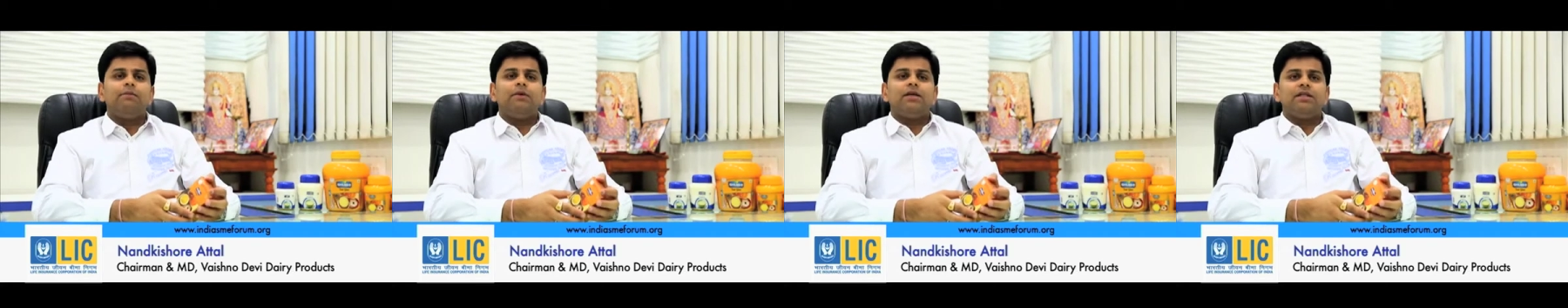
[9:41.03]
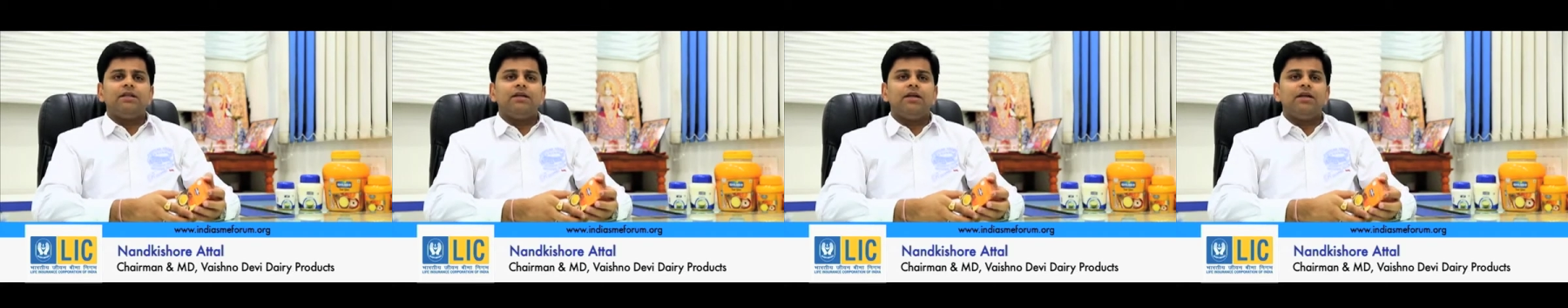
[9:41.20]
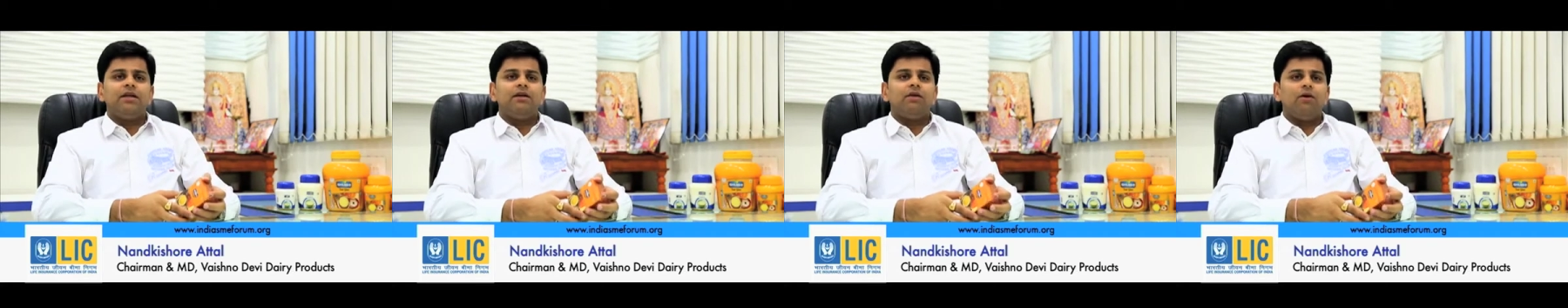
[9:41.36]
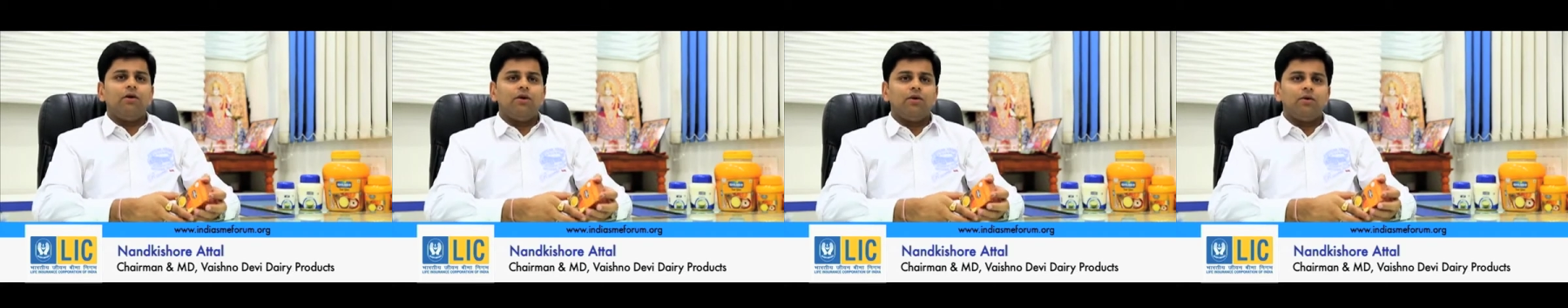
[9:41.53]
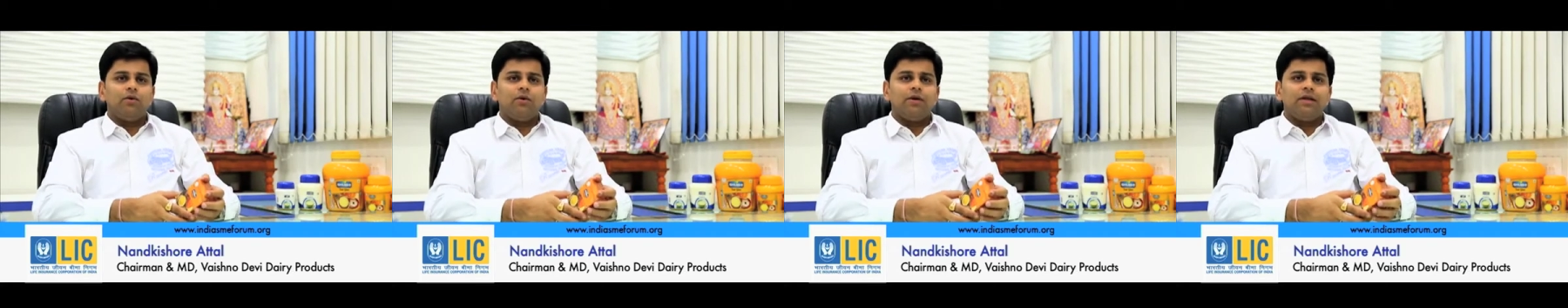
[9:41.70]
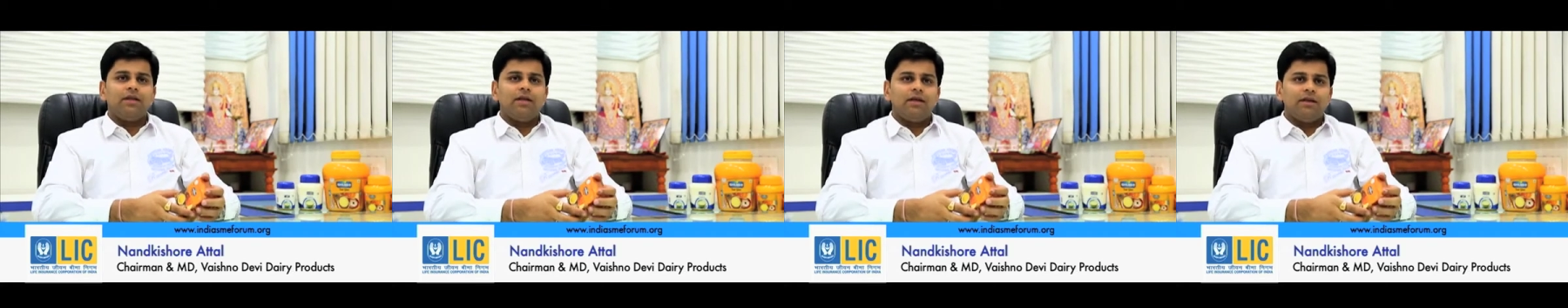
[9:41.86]
machinery
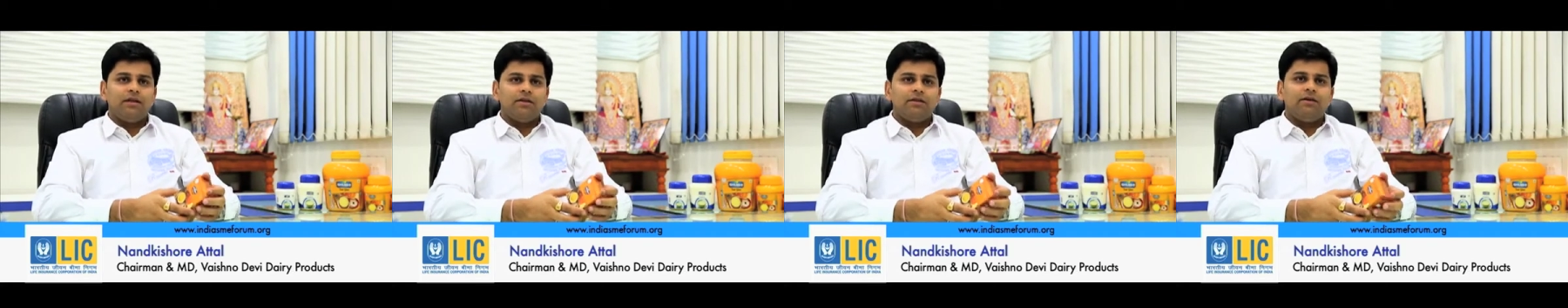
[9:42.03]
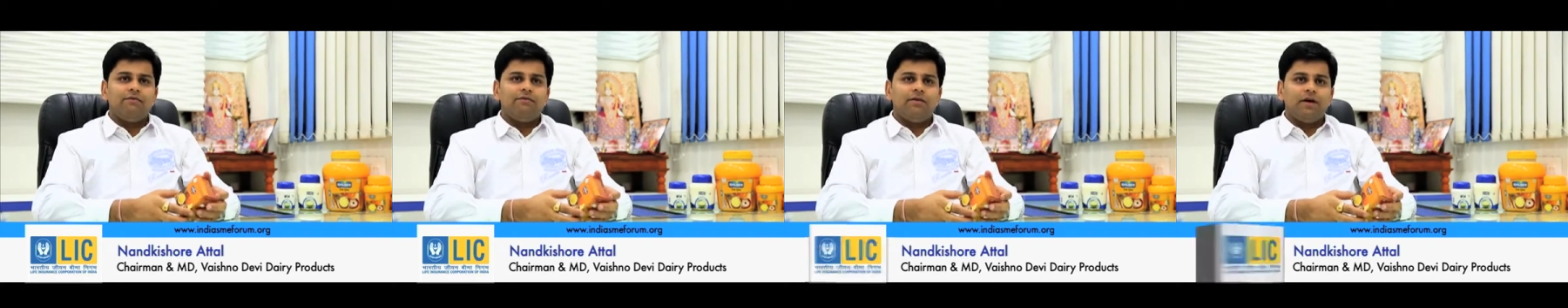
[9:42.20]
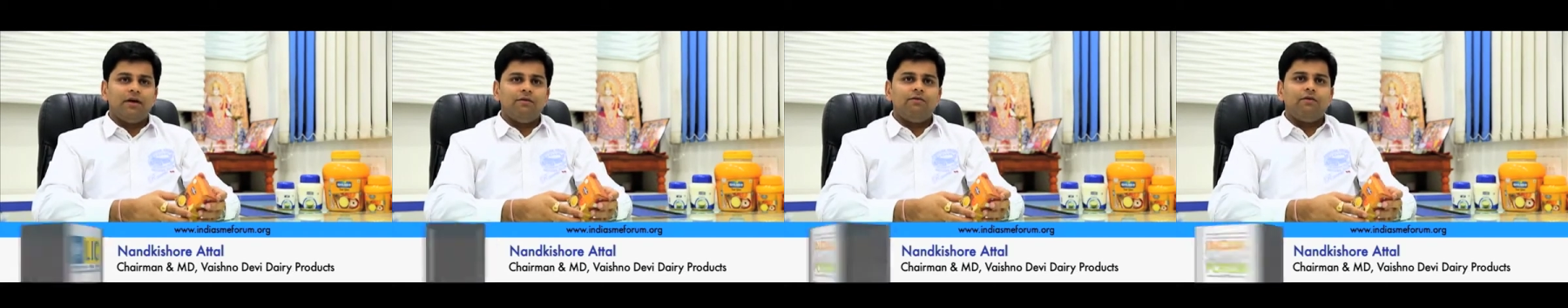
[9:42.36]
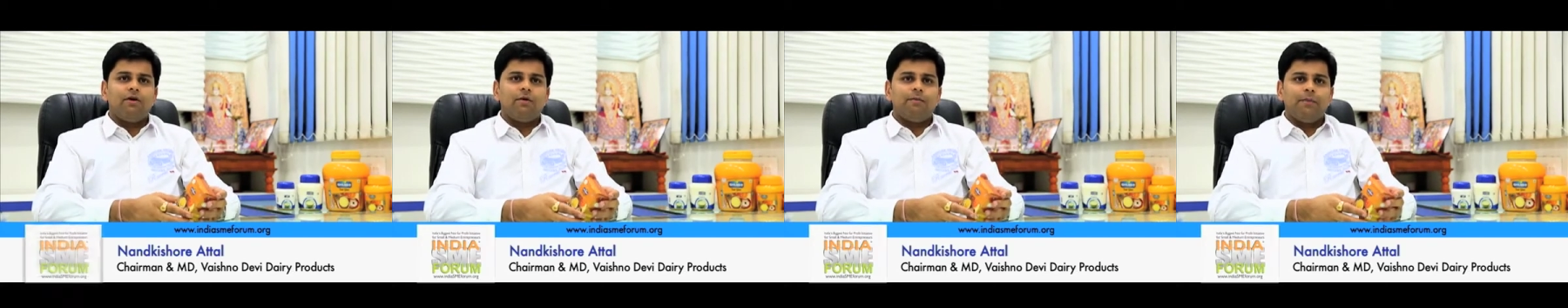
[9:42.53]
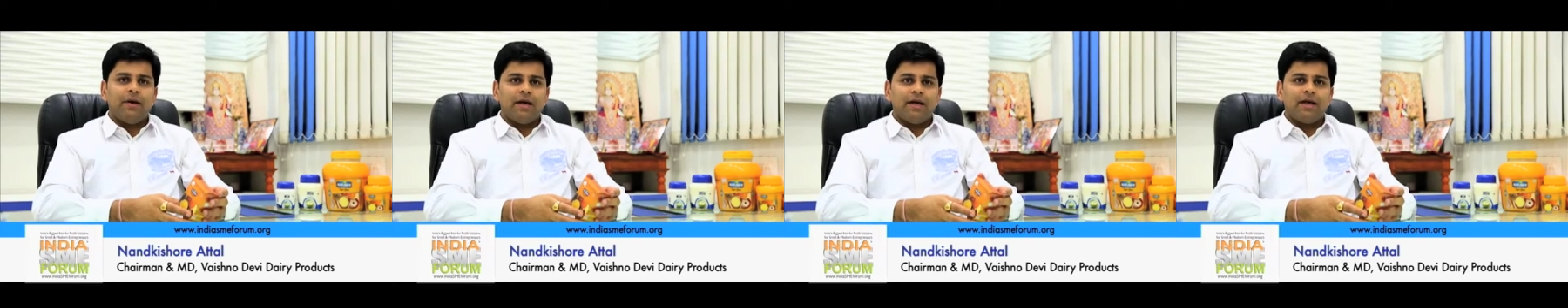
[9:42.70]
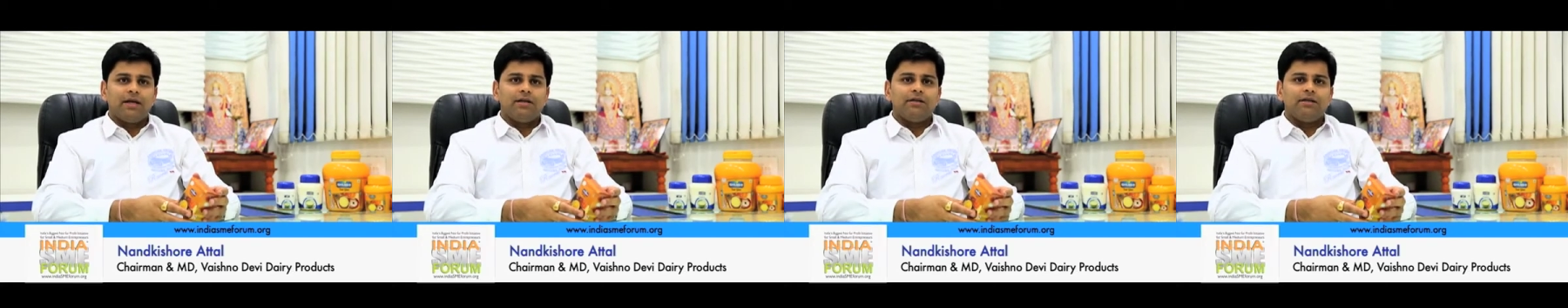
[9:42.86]
altogether is different for
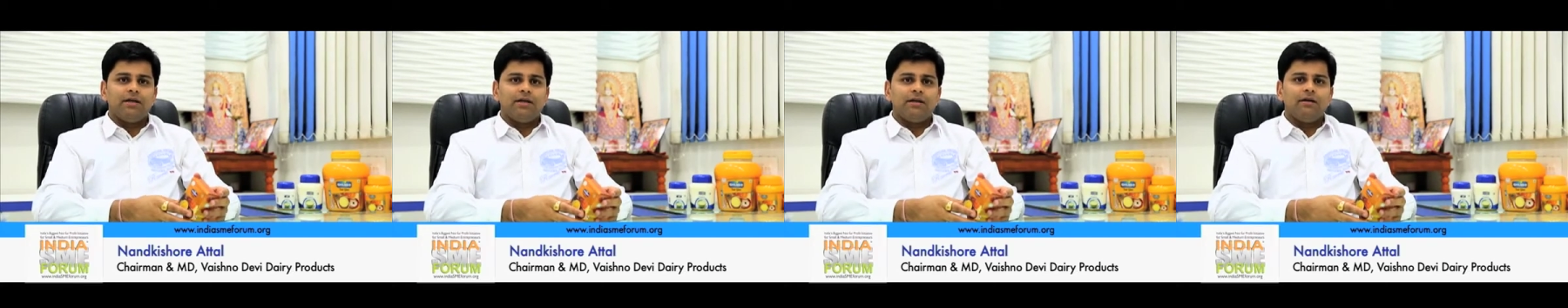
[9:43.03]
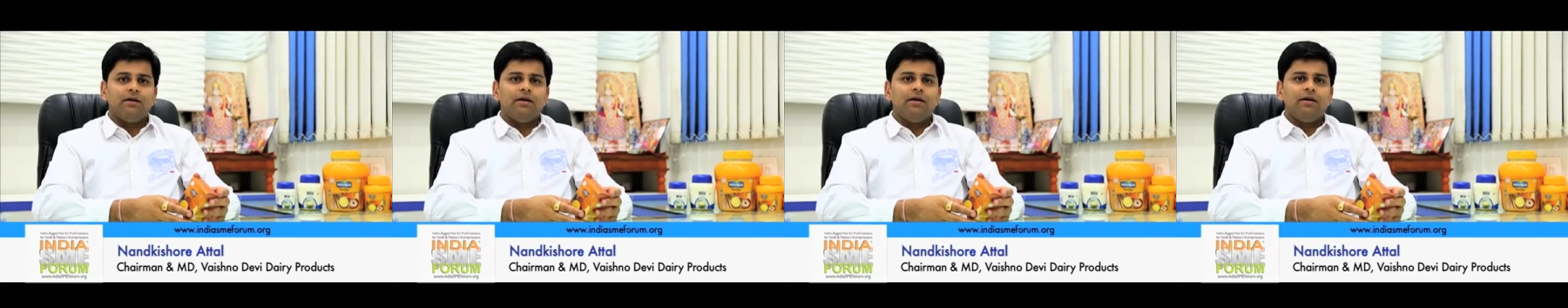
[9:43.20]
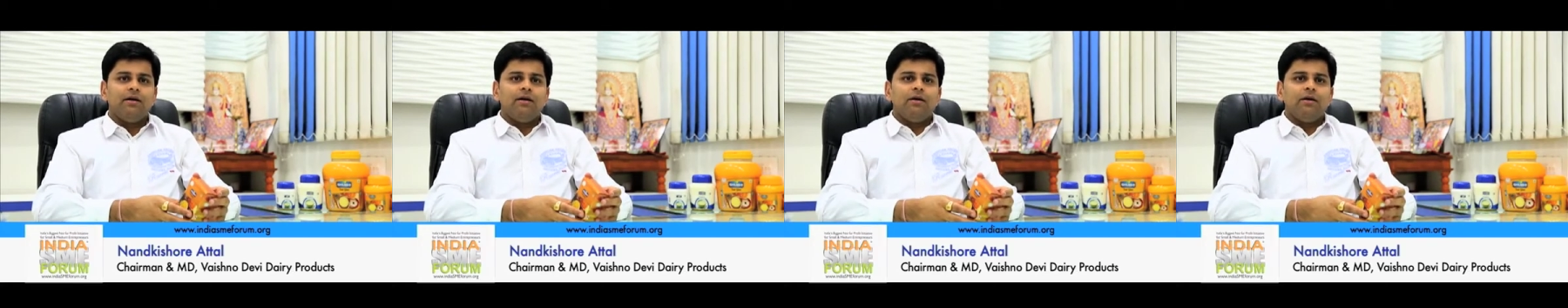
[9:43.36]
packaging.